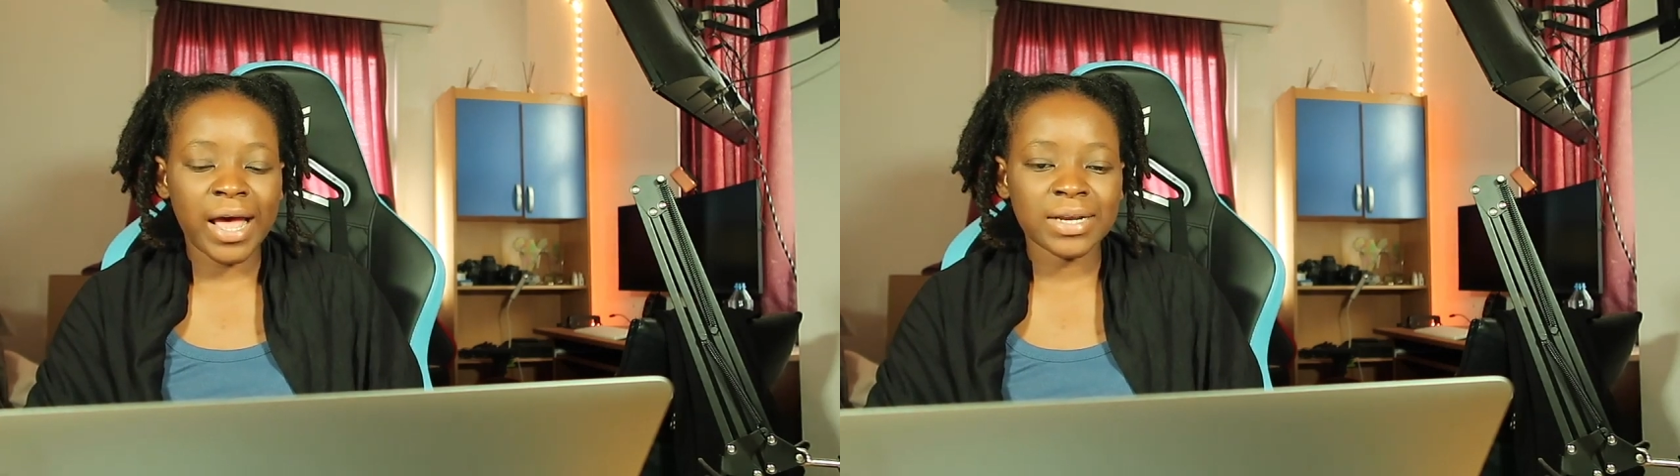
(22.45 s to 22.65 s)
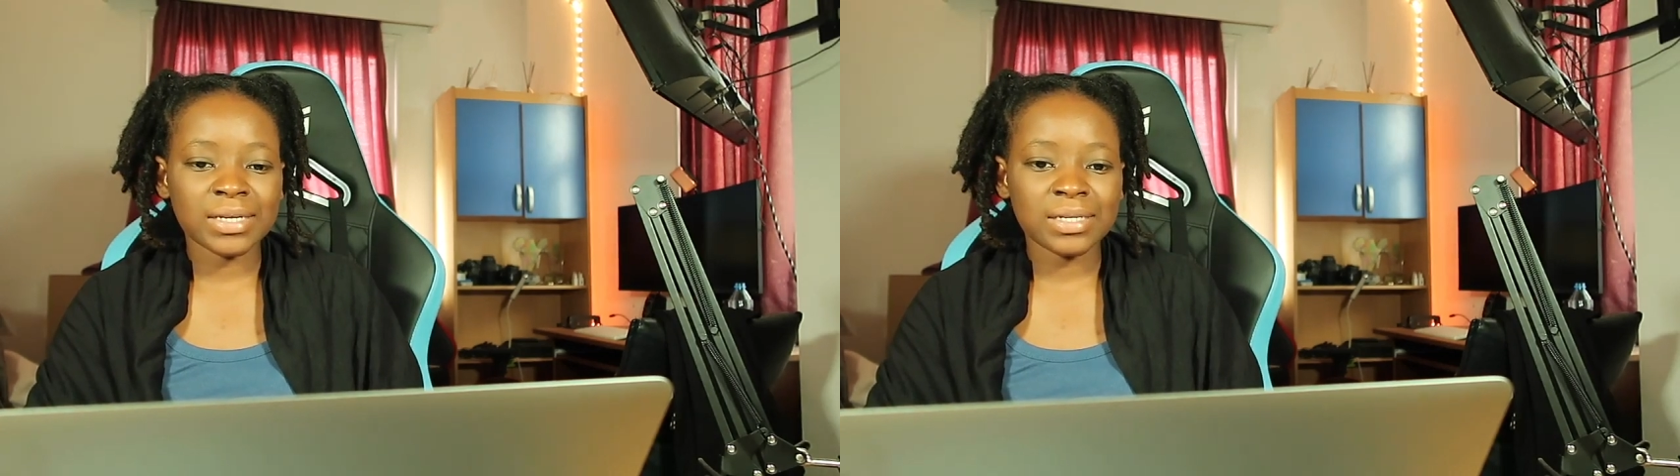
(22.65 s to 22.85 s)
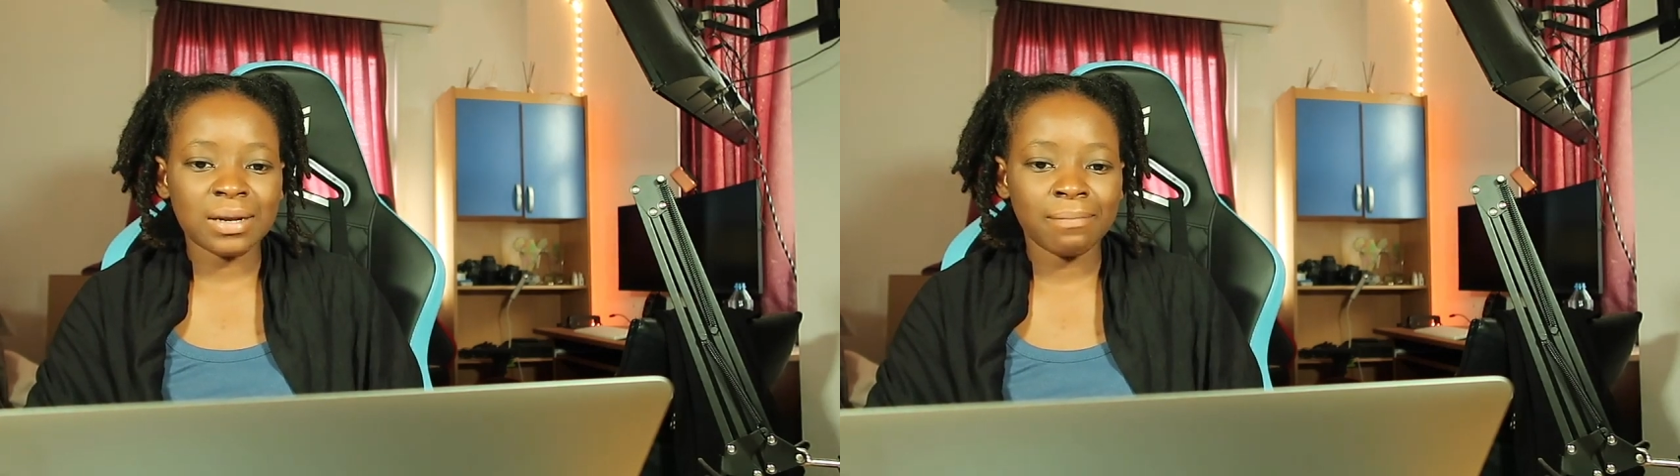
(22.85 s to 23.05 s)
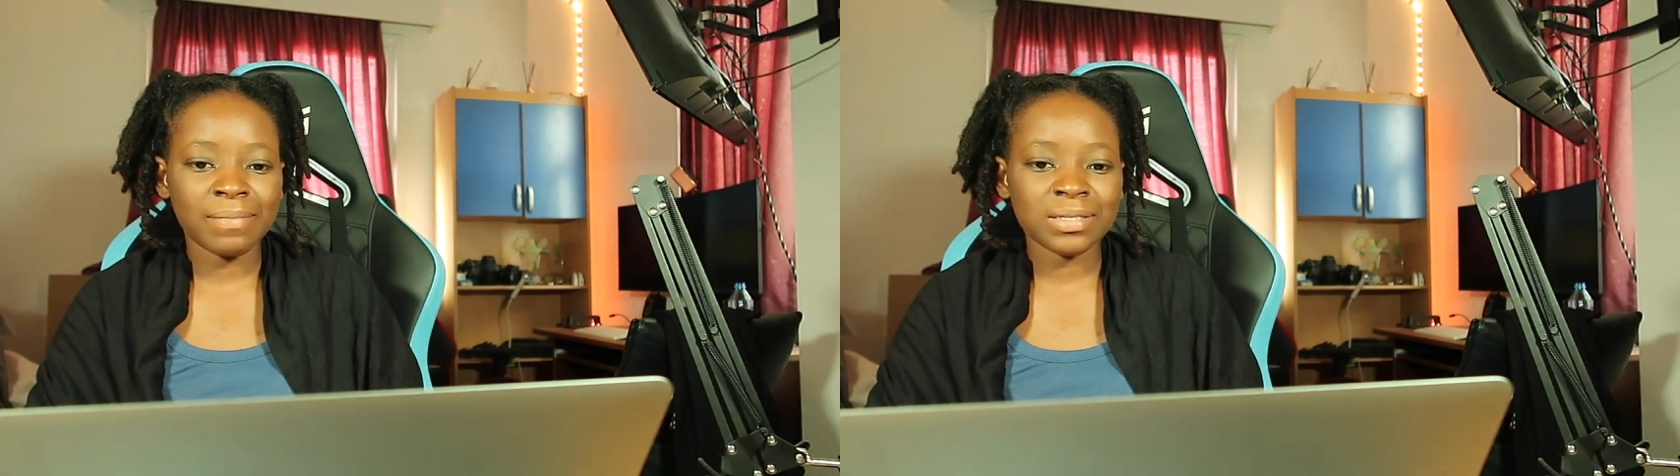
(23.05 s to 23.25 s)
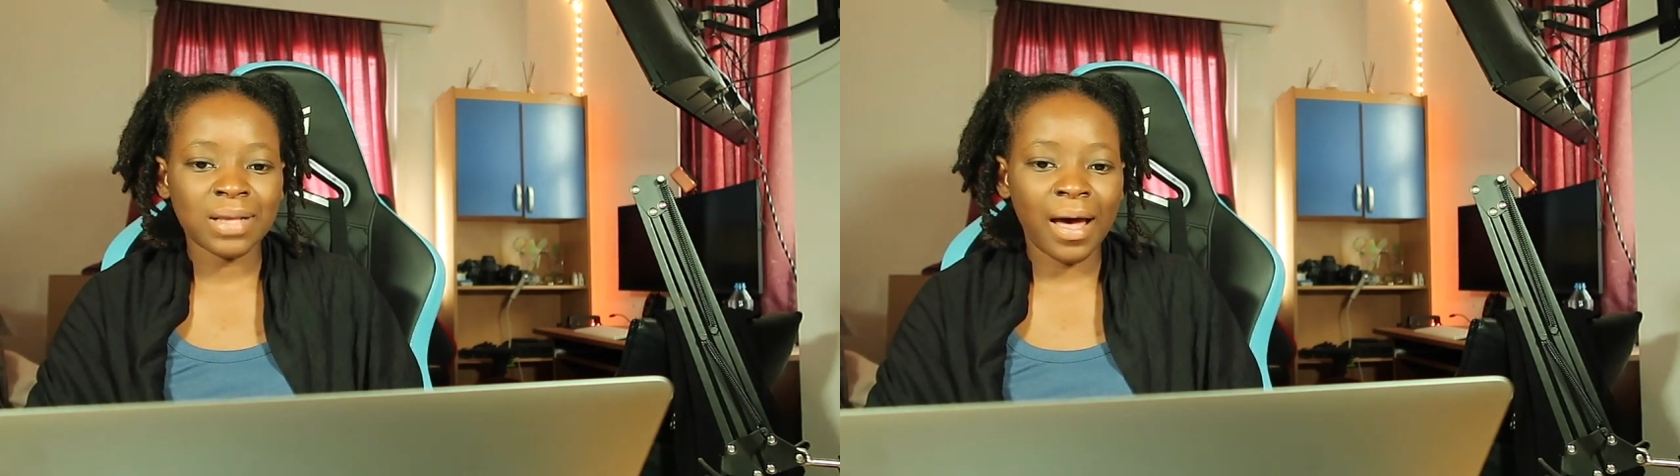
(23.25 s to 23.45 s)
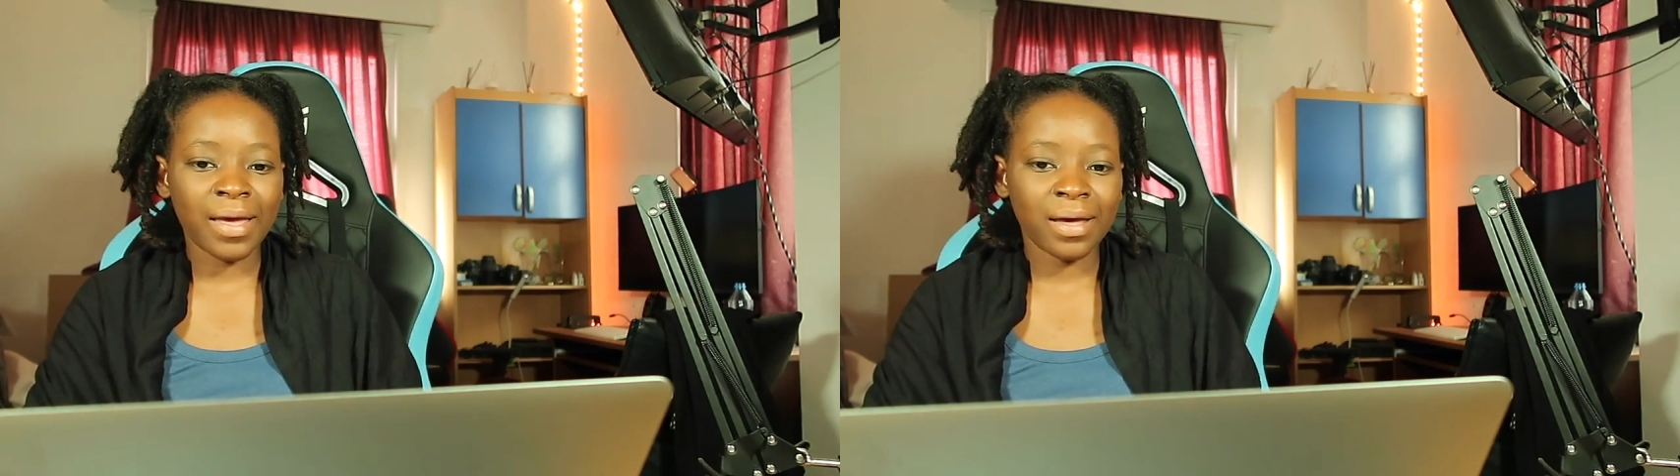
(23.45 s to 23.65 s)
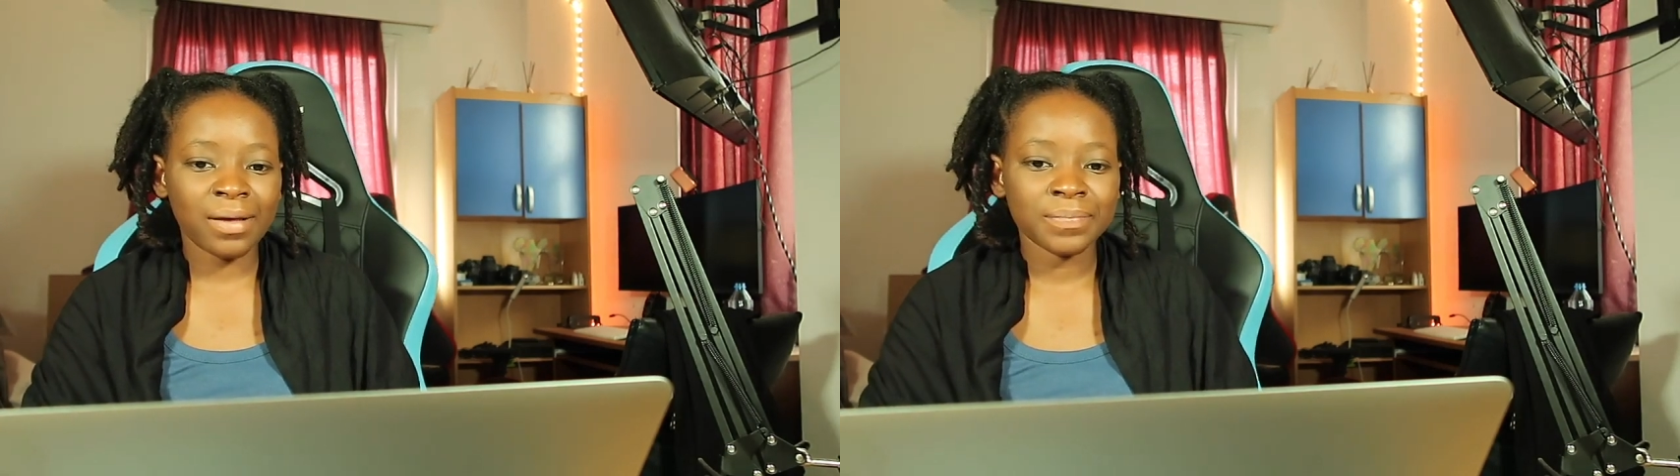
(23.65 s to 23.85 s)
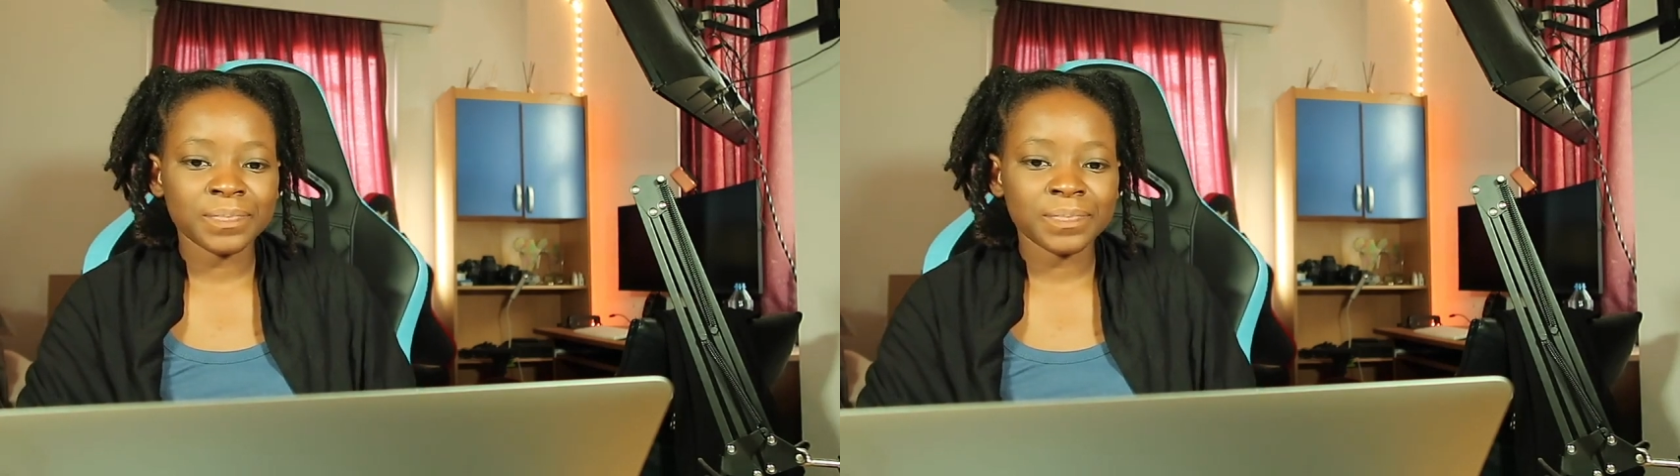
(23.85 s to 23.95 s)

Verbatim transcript: and Messiah.